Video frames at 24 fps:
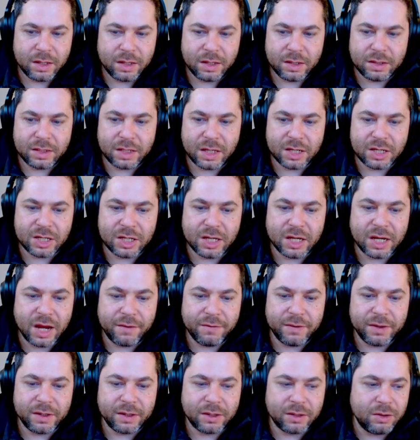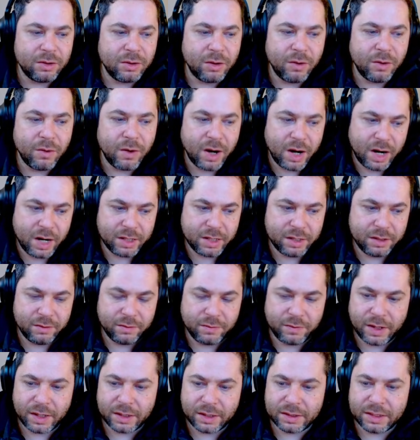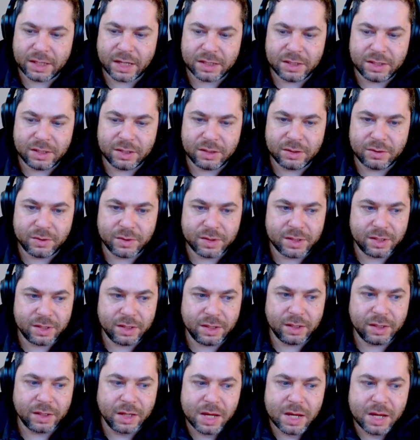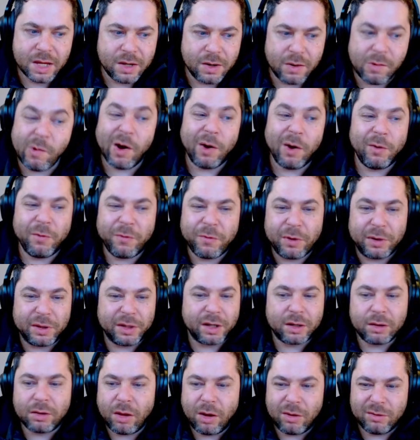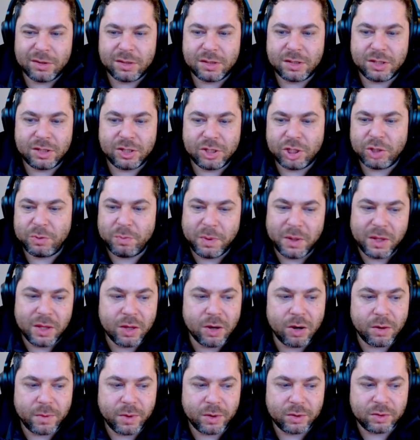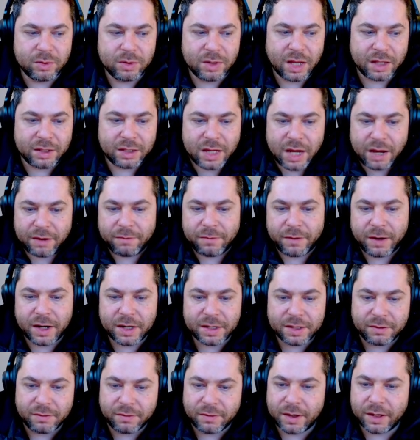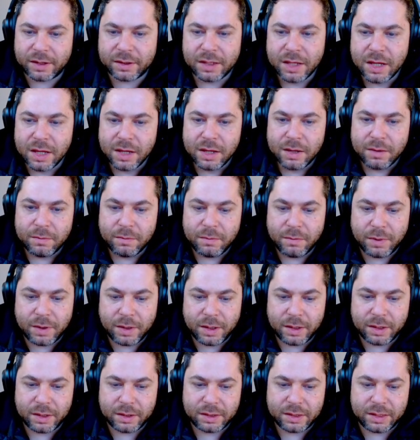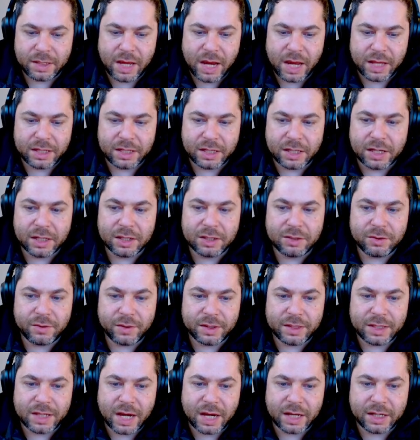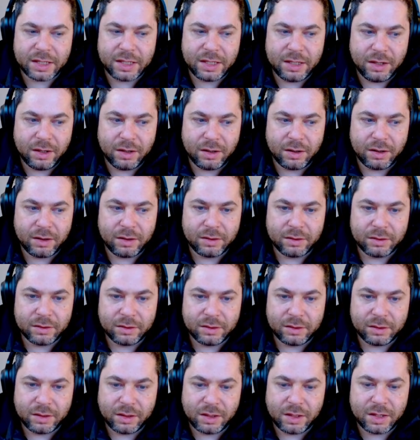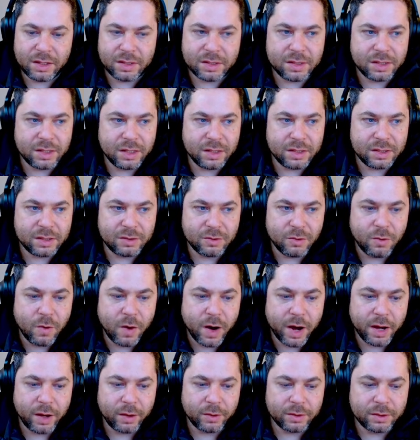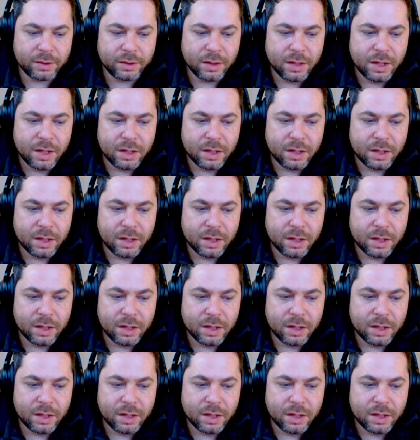It's actually having no artifact. That's interesting. Well, for the clone, it should be normal to not have artifact. But yeah, the counter attack here is wild.